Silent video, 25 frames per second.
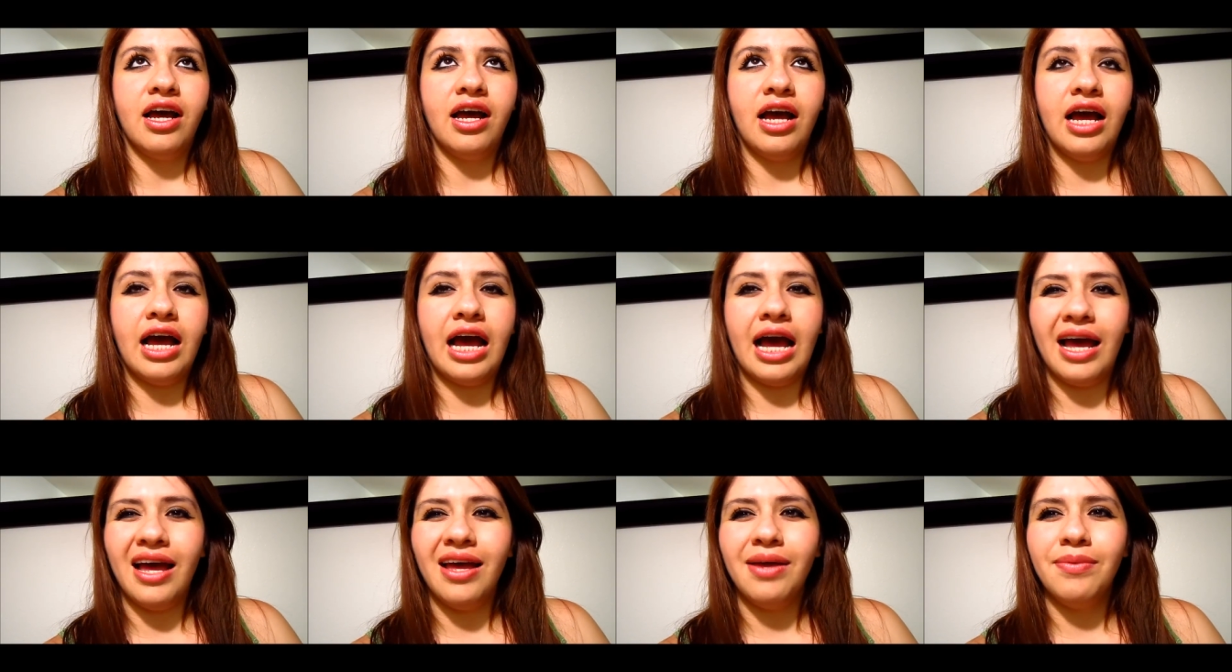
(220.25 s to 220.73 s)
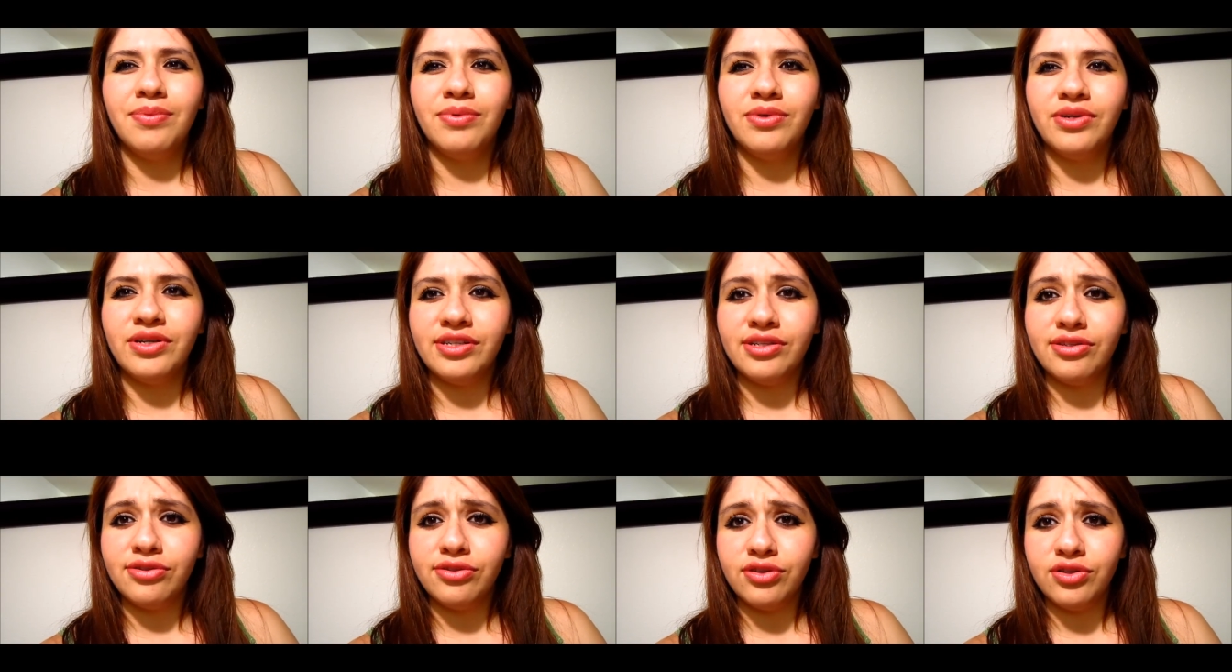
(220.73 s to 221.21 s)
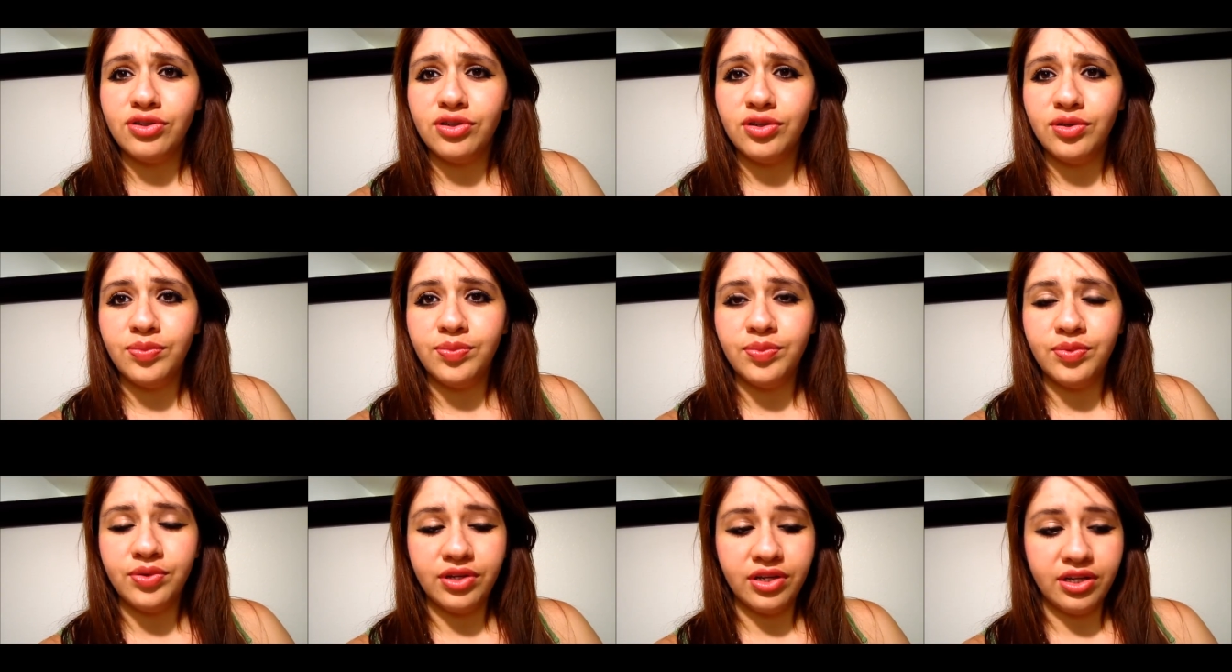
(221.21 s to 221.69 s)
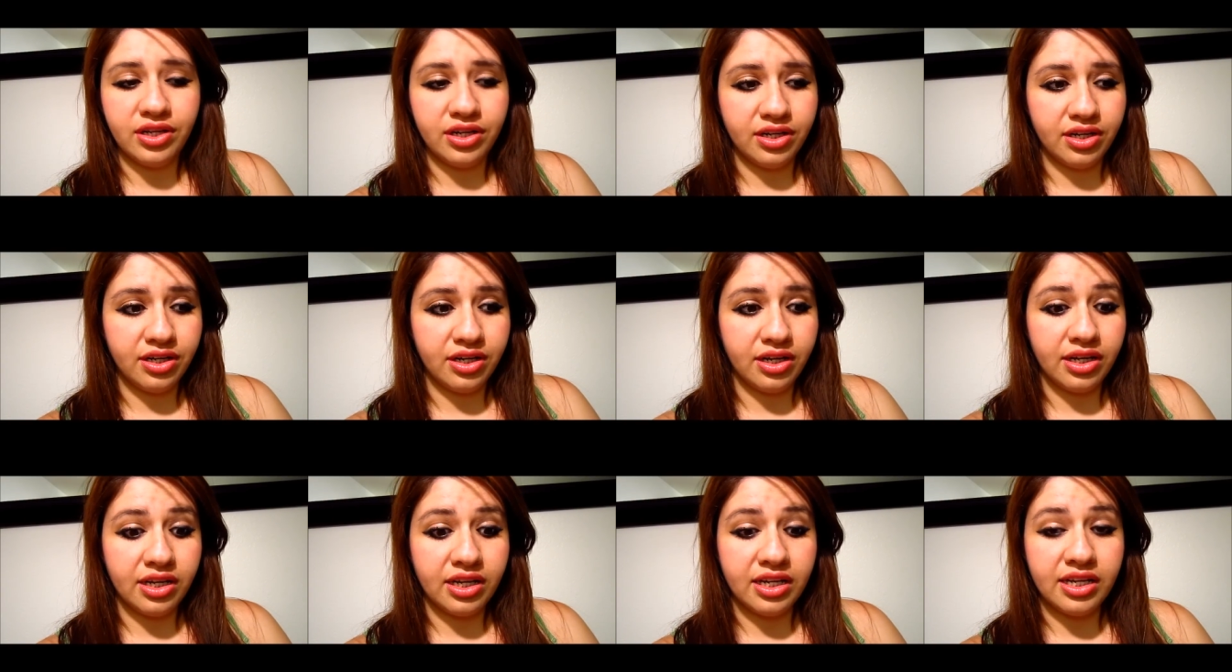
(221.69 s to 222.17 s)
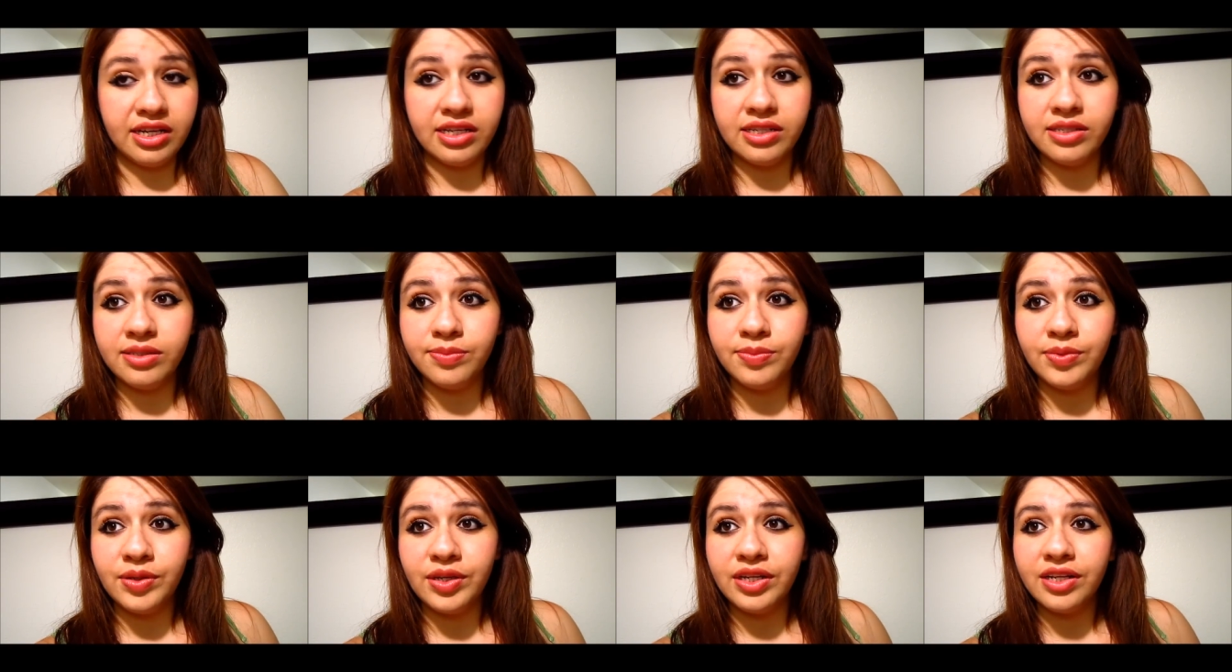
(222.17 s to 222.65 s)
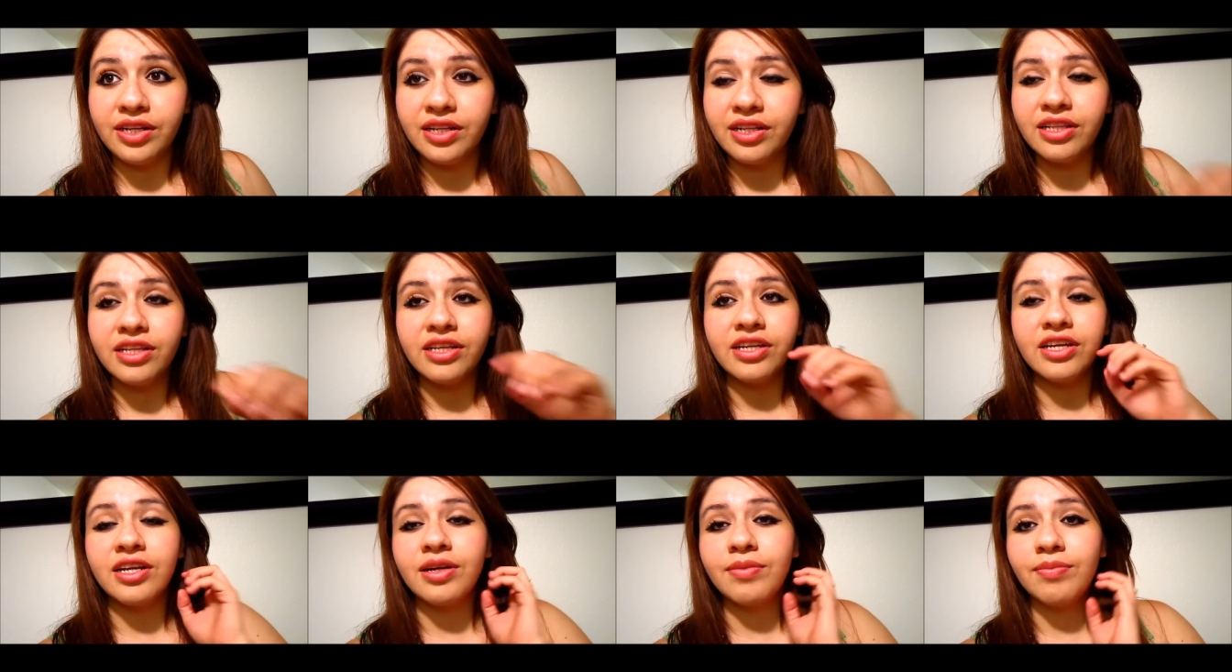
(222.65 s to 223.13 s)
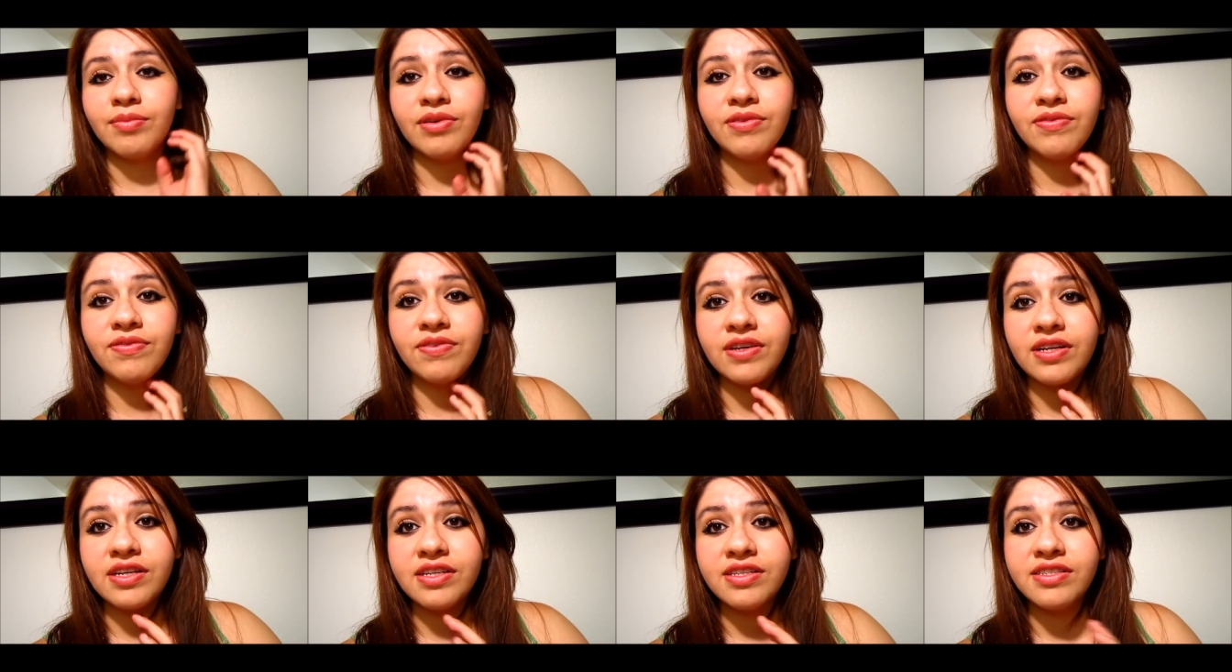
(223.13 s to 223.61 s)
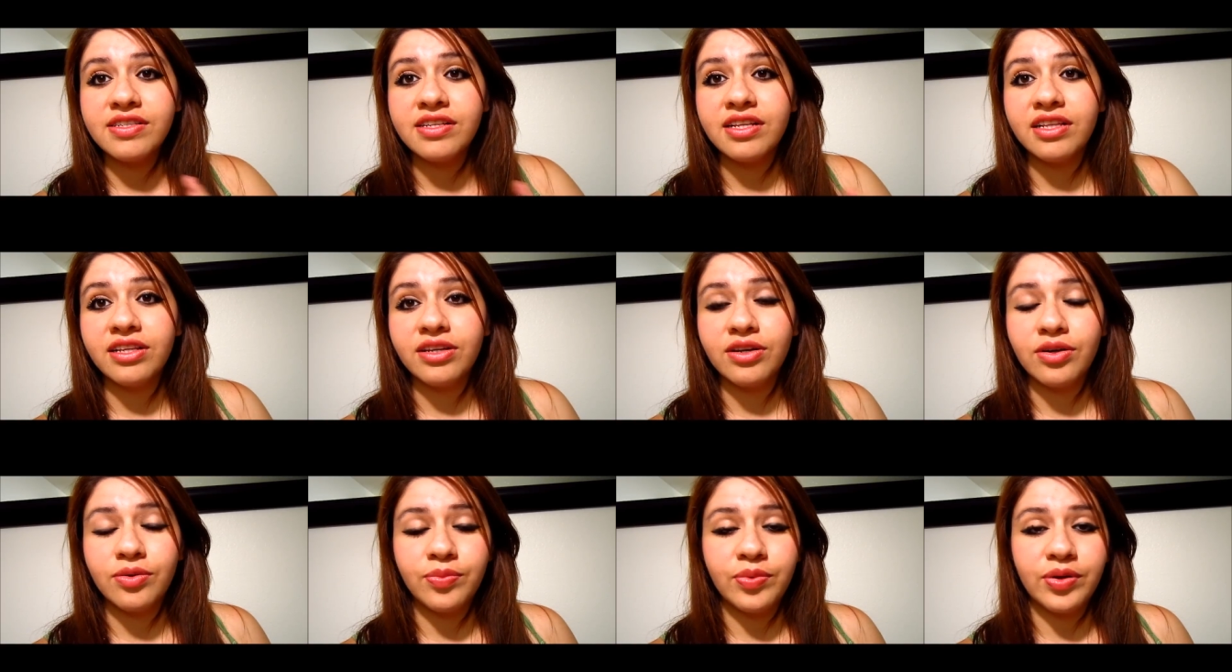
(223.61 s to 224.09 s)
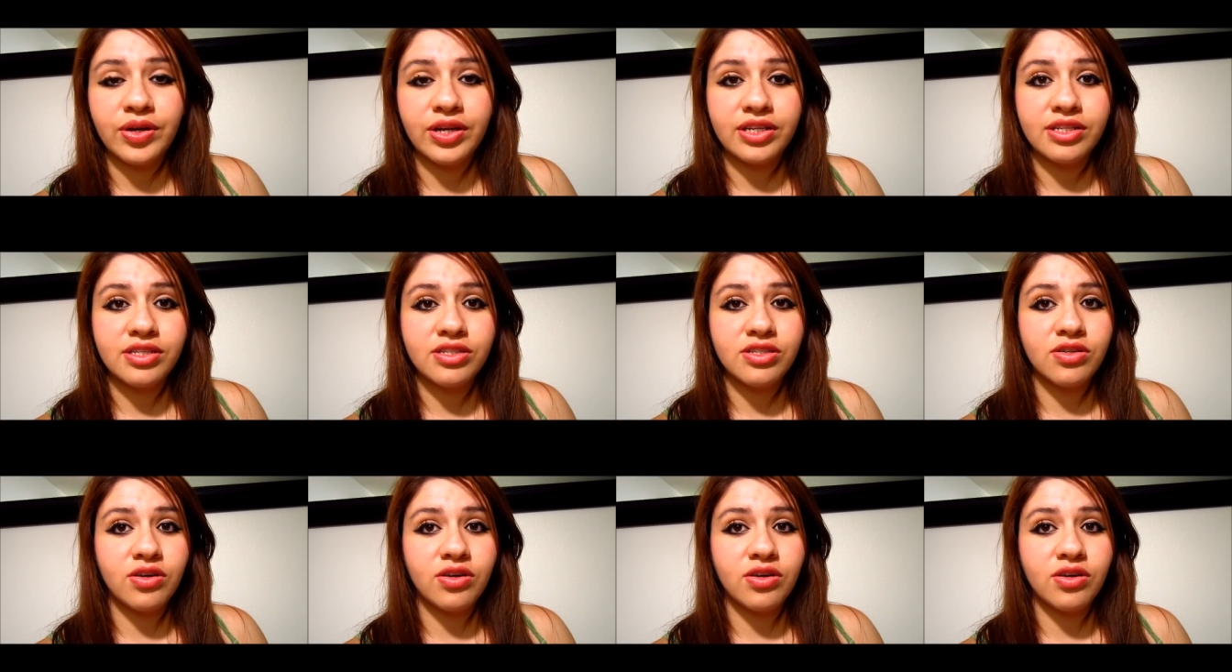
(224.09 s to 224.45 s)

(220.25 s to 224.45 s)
Ivory soap, and it has been cleaning my face a little bit,